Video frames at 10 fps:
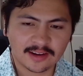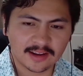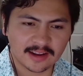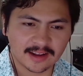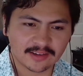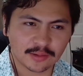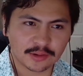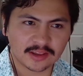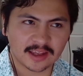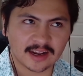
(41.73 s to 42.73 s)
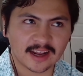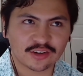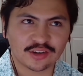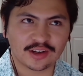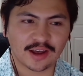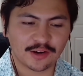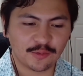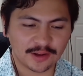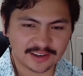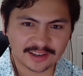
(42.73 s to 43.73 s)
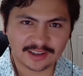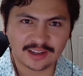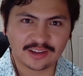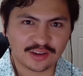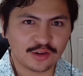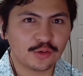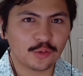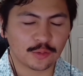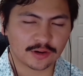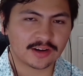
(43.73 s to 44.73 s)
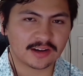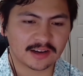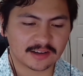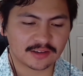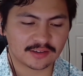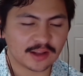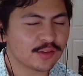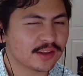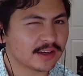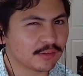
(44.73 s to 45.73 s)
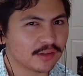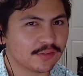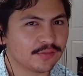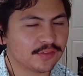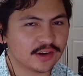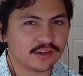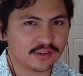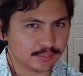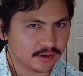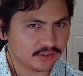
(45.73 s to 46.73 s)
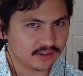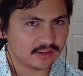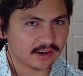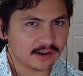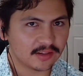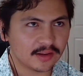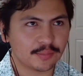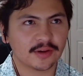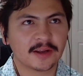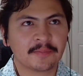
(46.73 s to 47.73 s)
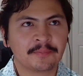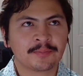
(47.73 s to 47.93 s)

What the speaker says: and something that I actually kind of want to continue working on because I don't think I really finished this project entirely, but